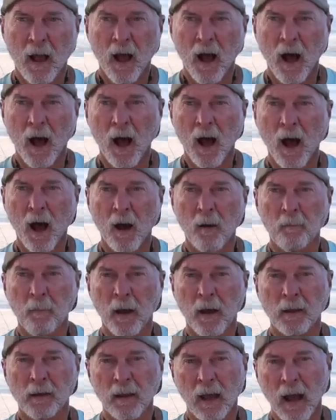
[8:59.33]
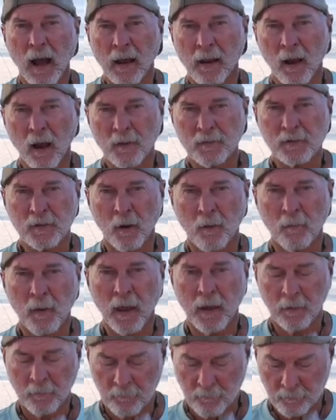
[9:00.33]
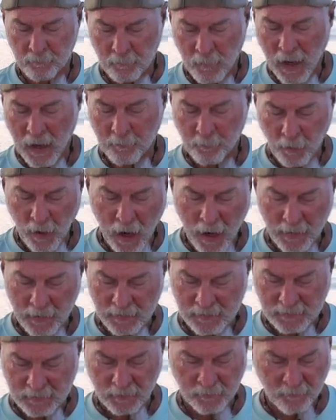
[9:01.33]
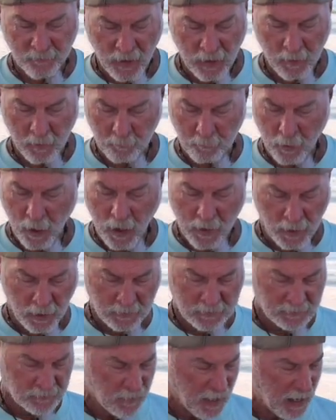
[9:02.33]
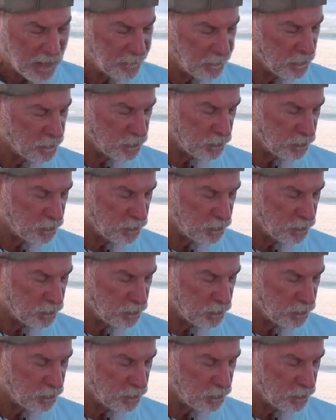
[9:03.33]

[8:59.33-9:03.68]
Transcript: But I also my pride is to develop products like the